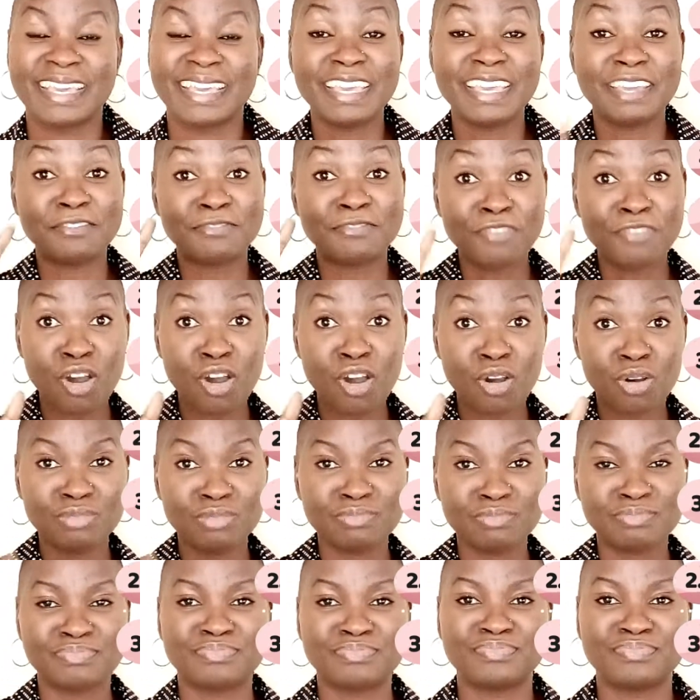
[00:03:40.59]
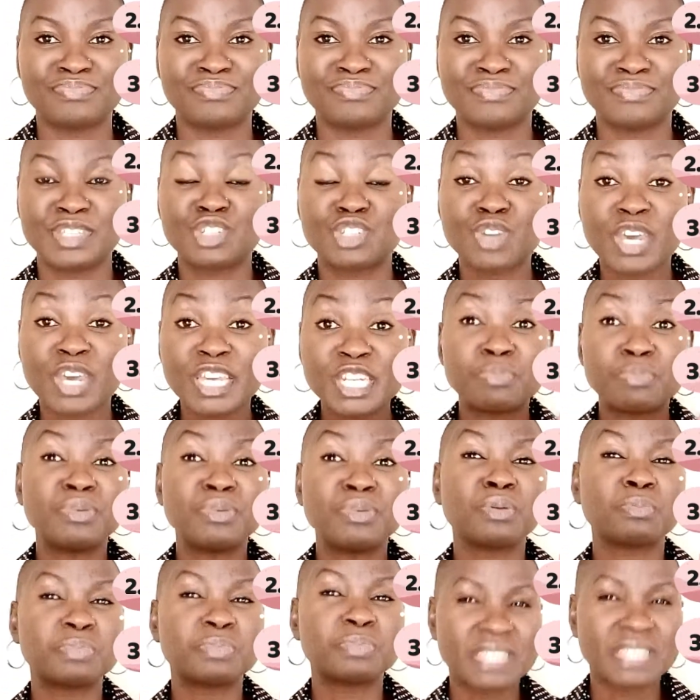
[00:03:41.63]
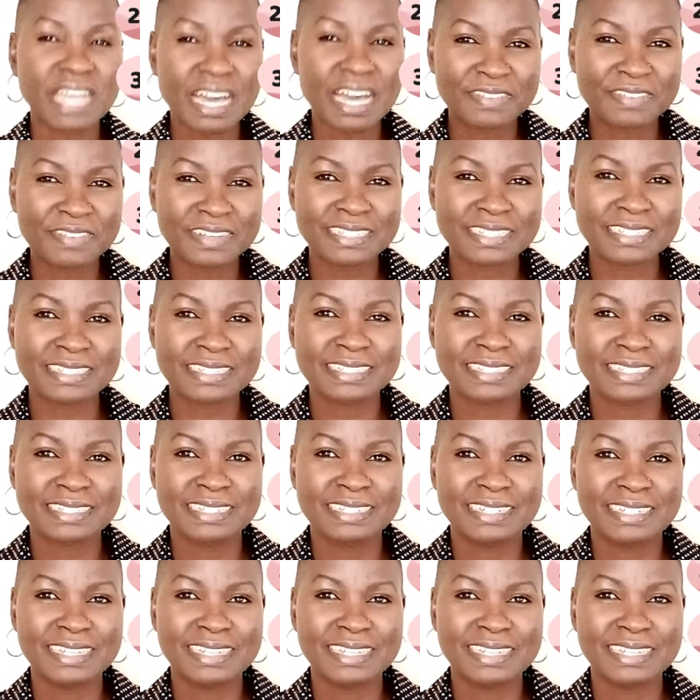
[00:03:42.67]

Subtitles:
And 4, try to be observant